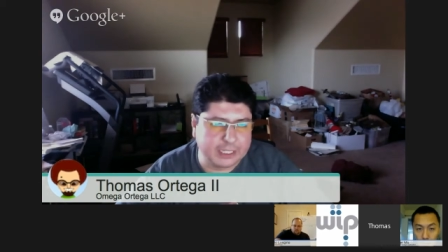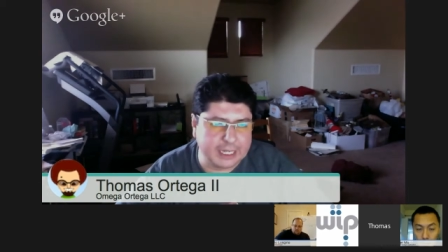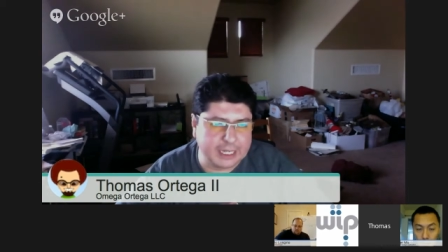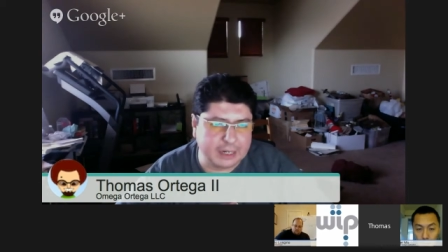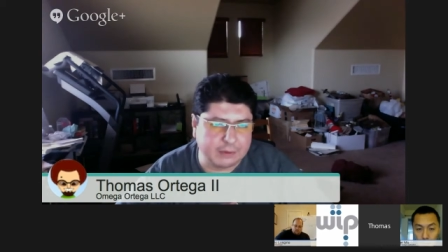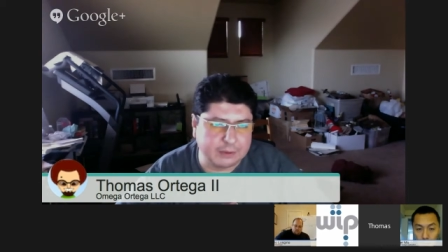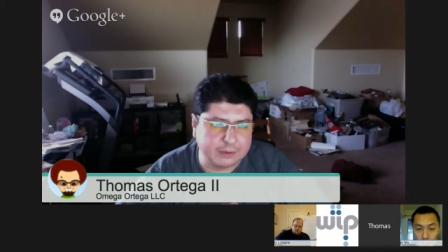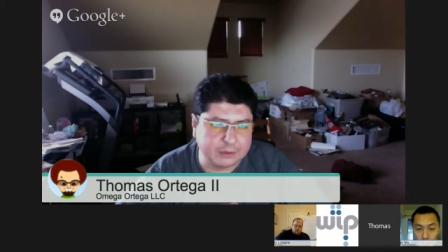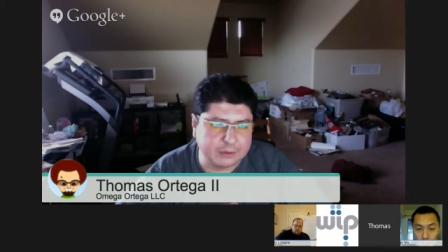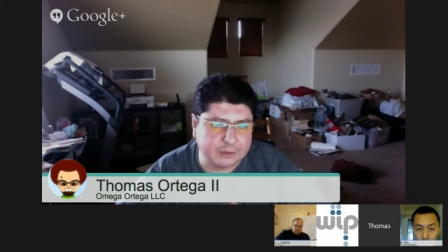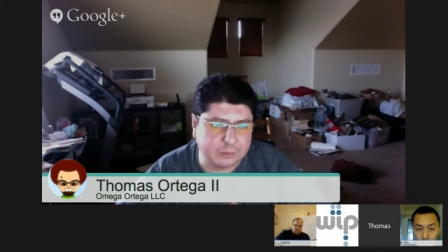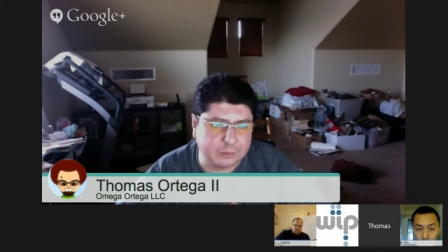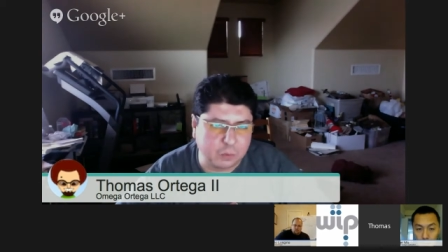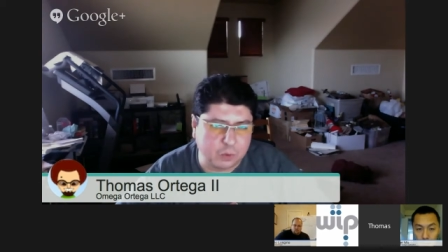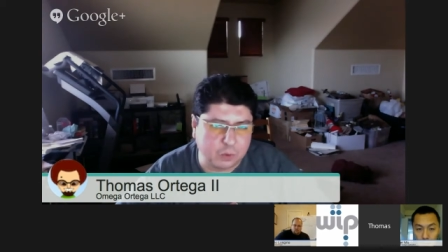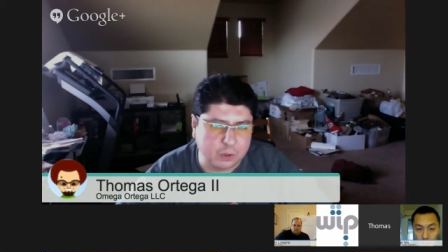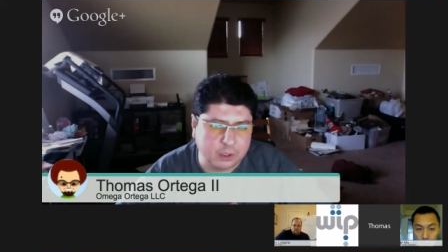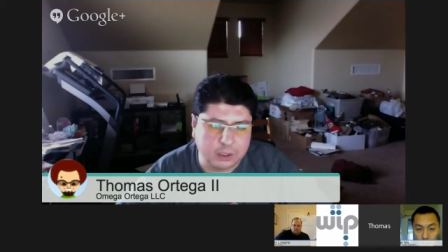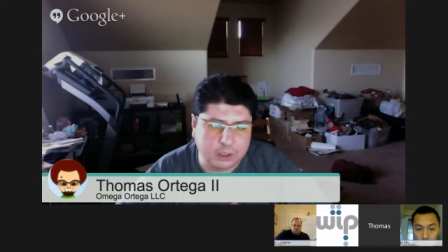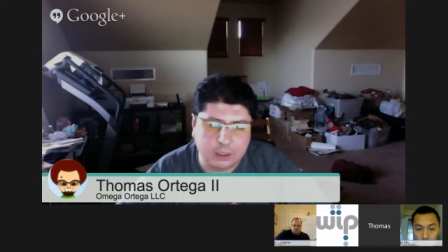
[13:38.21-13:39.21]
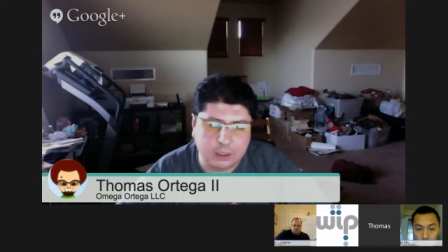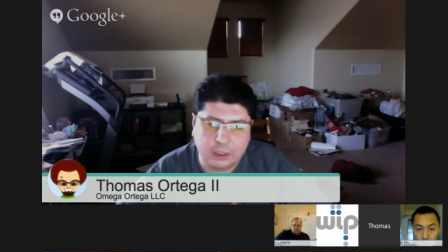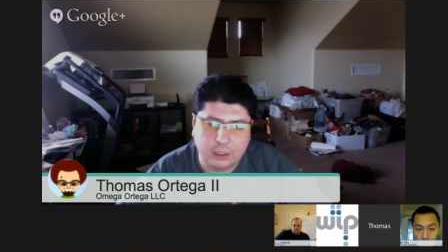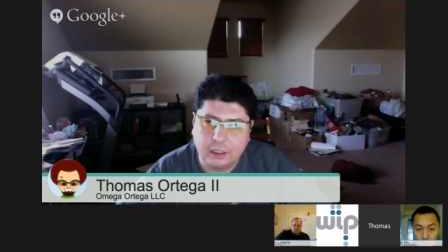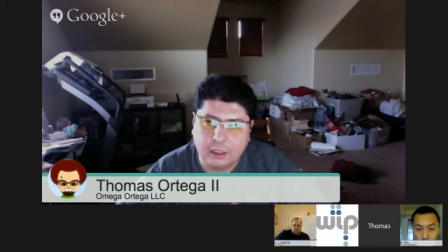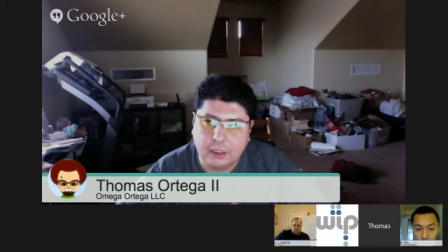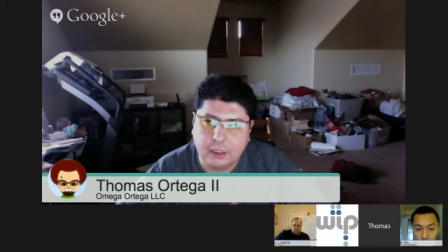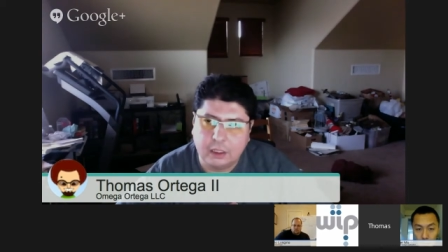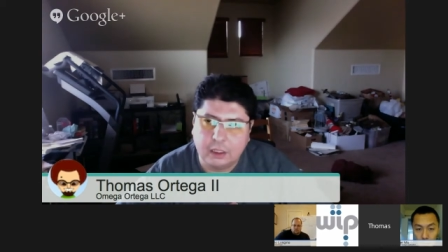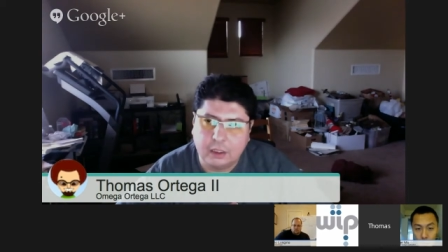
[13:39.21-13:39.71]
hours or more,
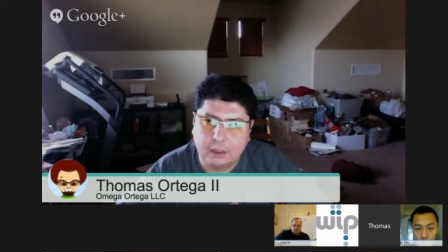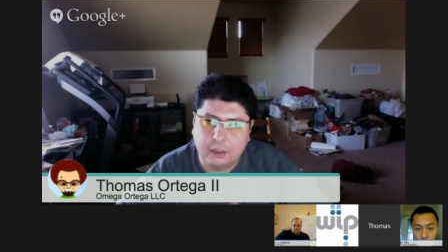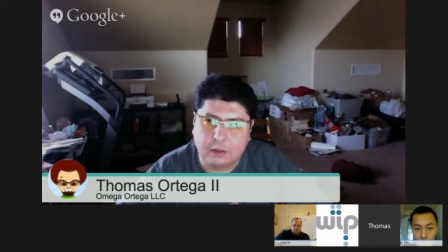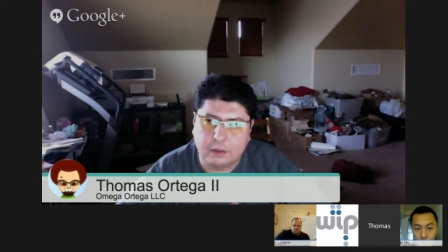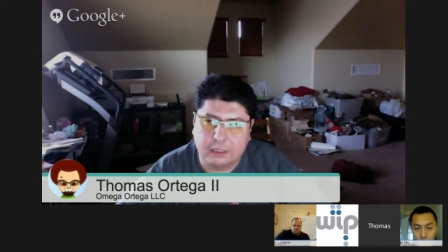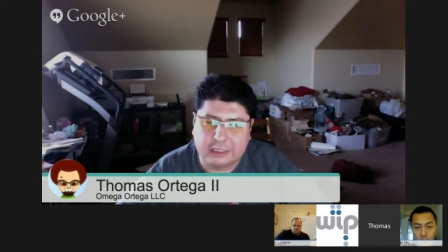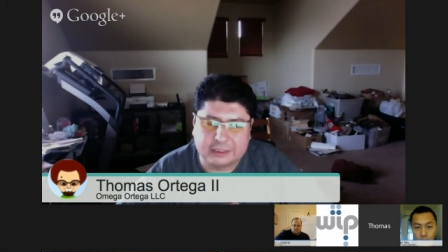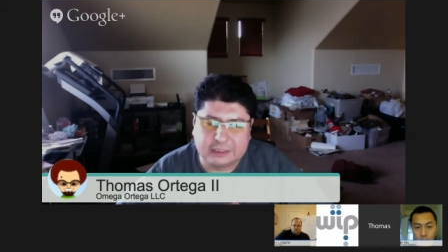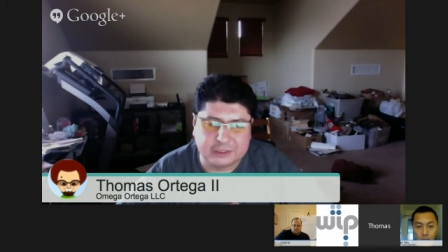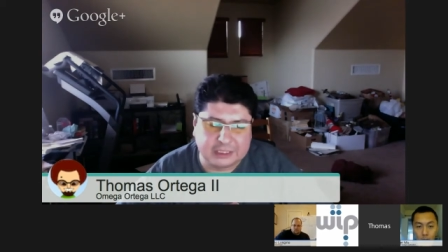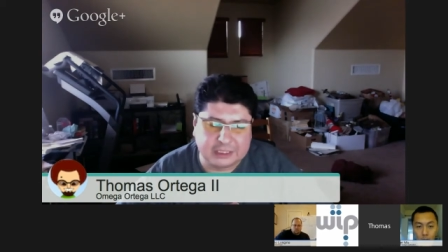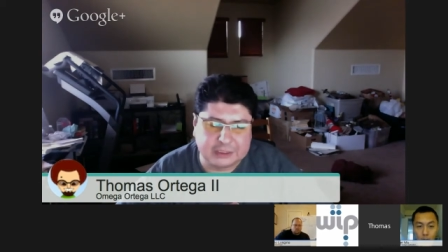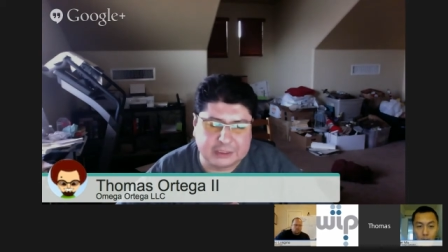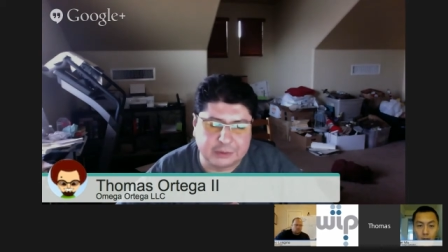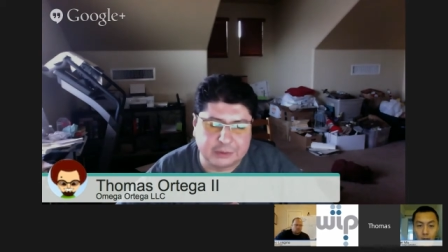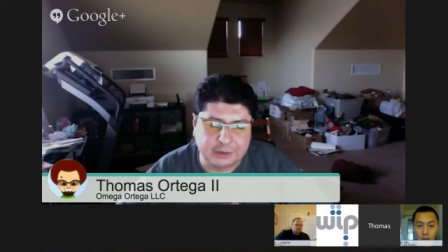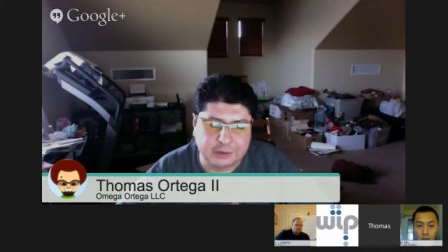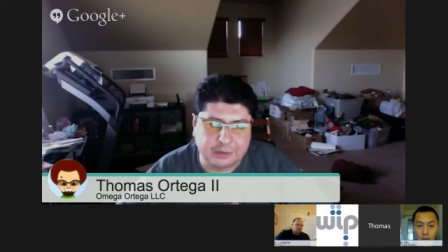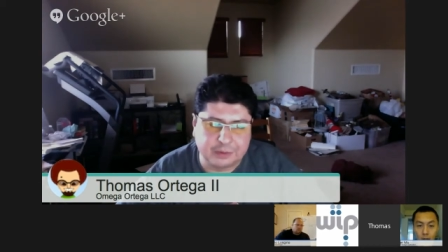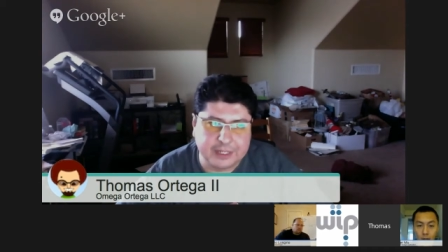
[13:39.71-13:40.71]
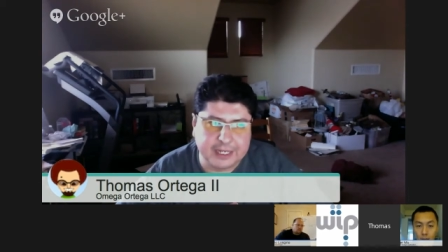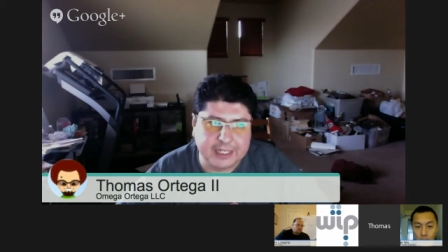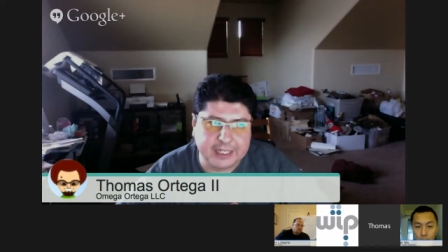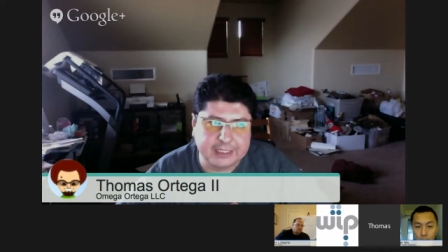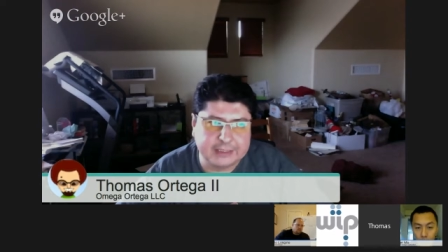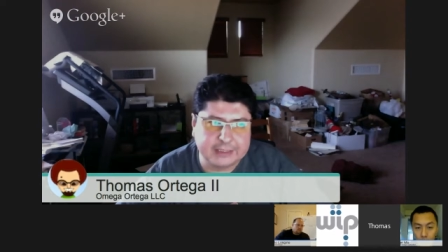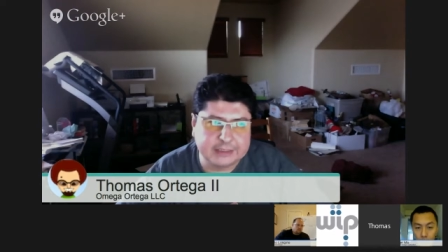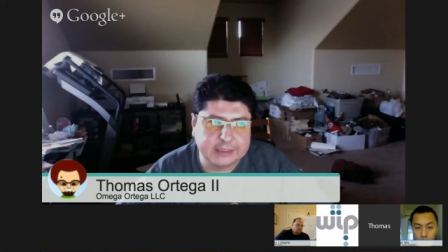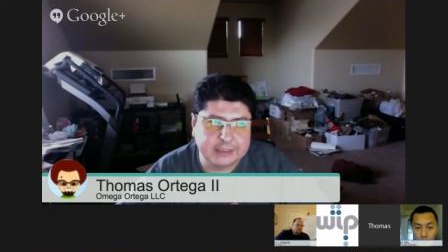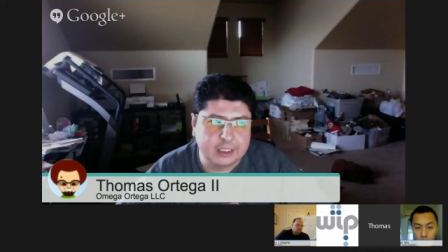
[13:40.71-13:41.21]
or like 2 or 3
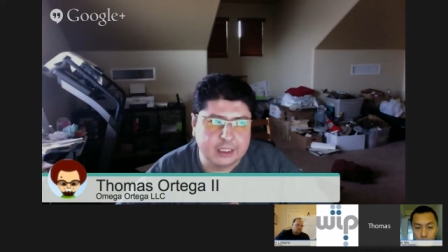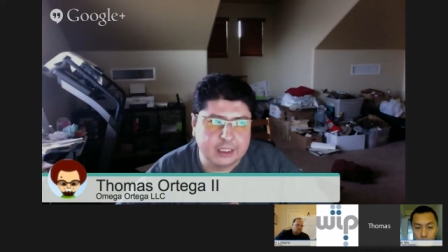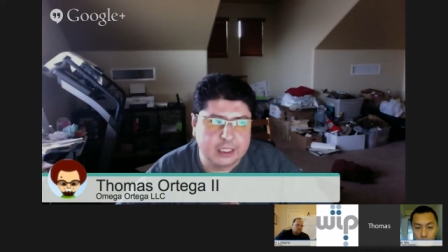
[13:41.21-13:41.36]
days.